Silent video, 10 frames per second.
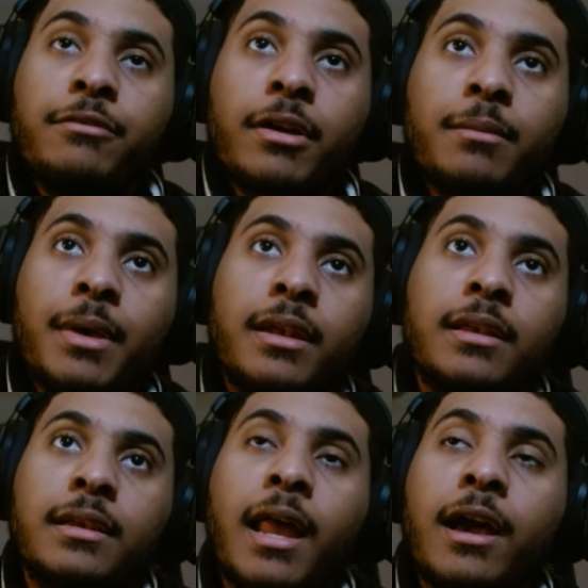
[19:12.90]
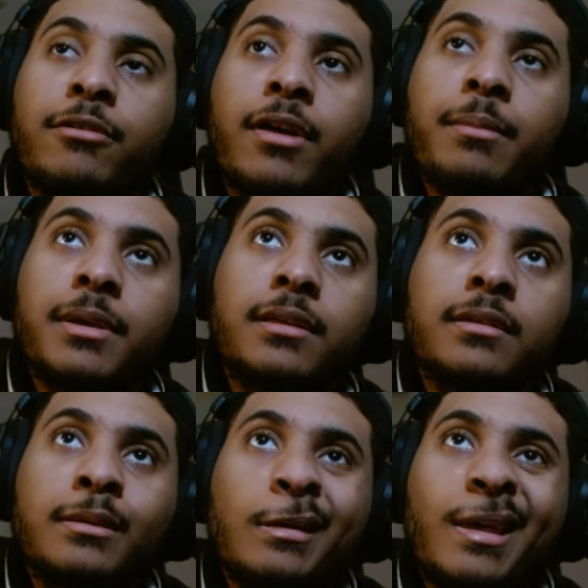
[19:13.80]
recommend not grabbing
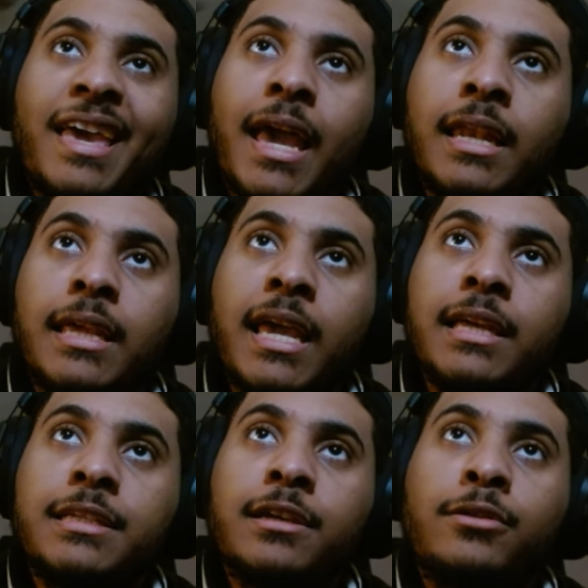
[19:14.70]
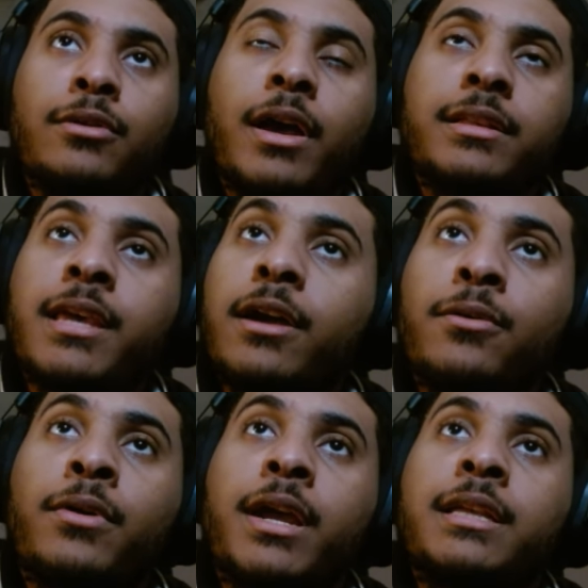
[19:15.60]
any AGL, TEQ
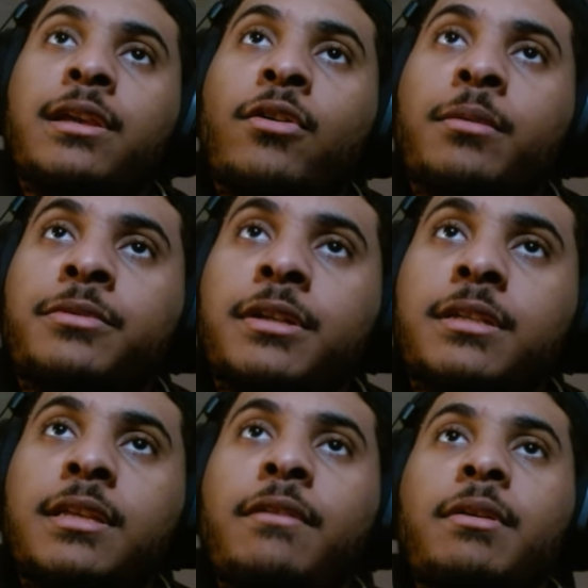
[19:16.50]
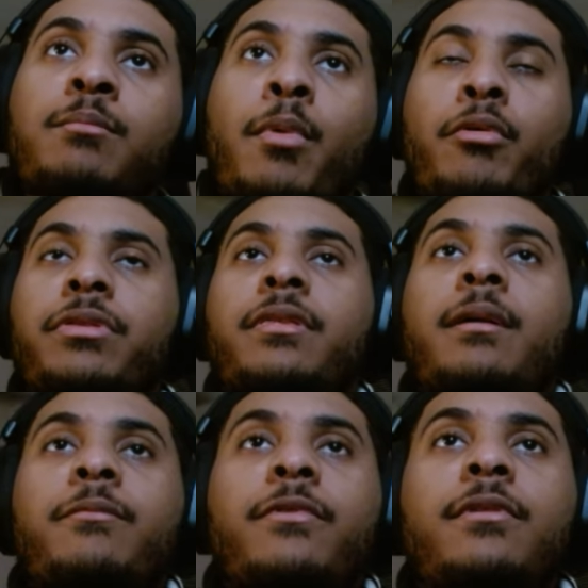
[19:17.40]
or AGL orbs. Just saving both of
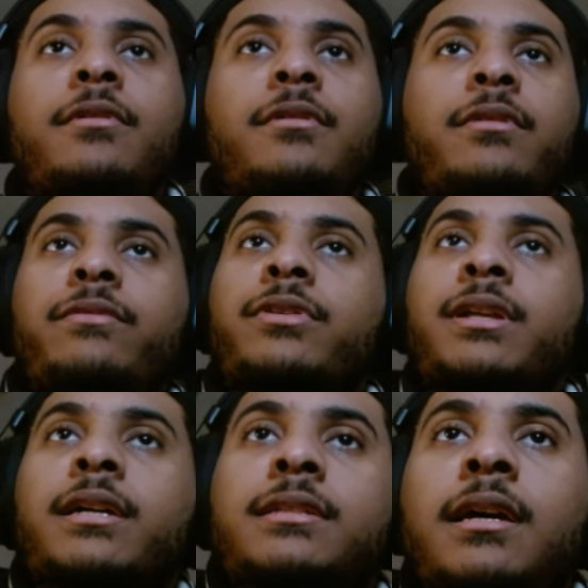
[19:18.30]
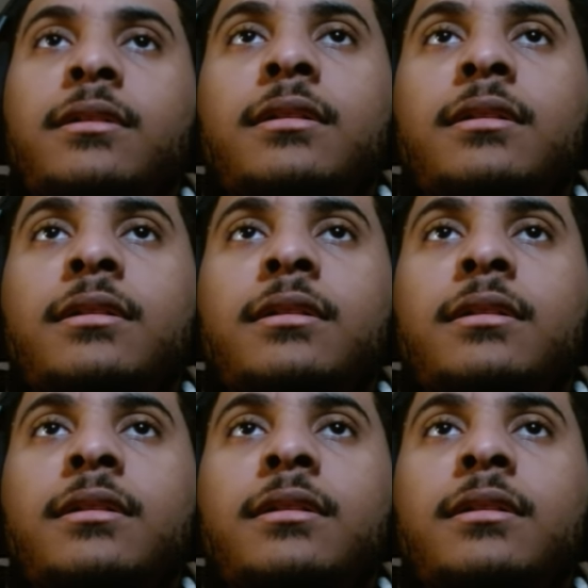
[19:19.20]
them for Texel.